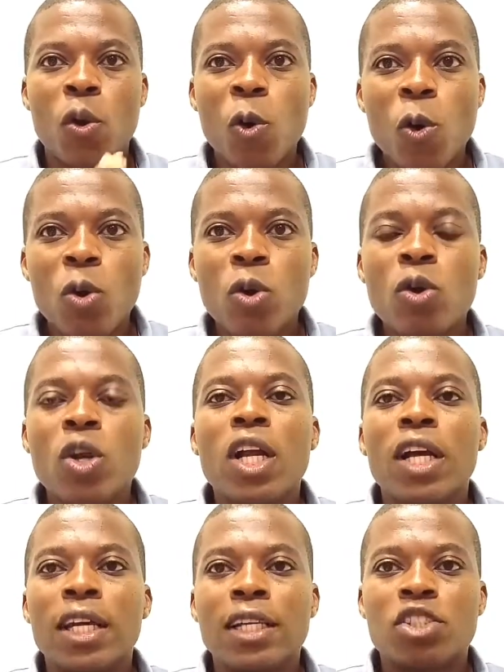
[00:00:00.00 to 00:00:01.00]
or
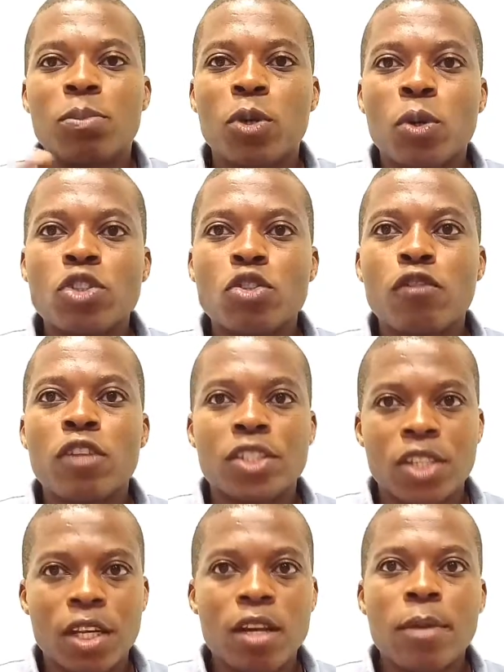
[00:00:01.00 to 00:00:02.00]
it's because of the
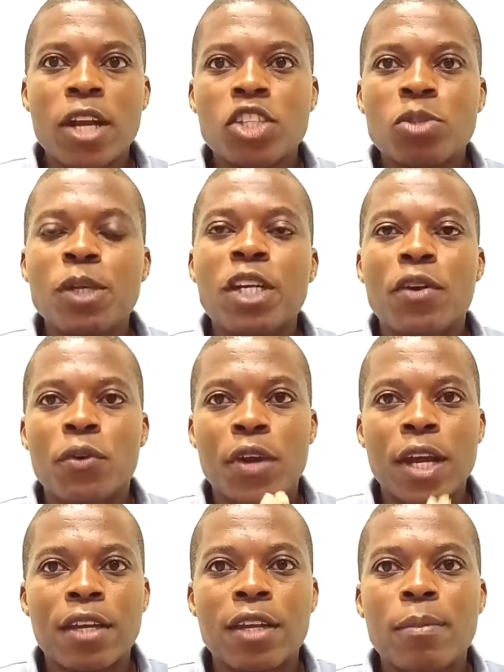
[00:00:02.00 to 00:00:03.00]
certain management, I
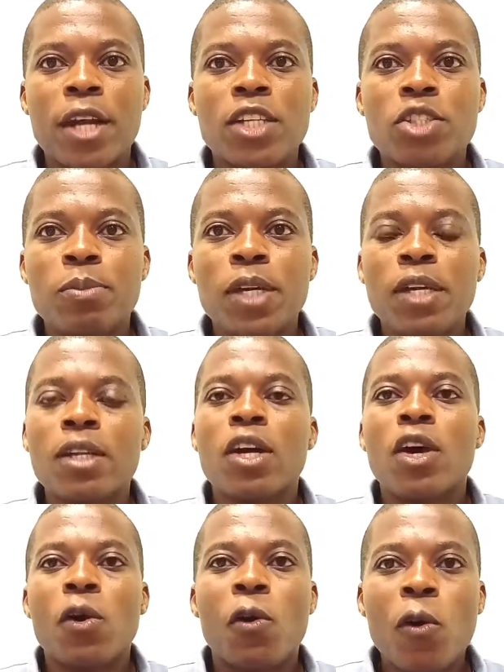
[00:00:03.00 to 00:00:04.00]
really like the management,
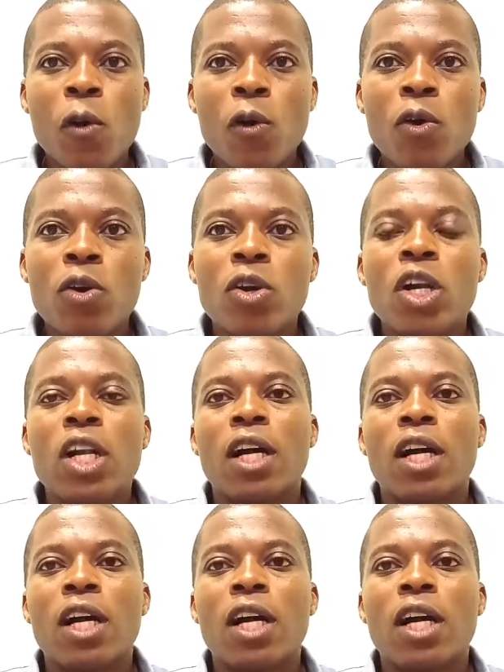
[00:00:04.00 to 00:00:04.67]
or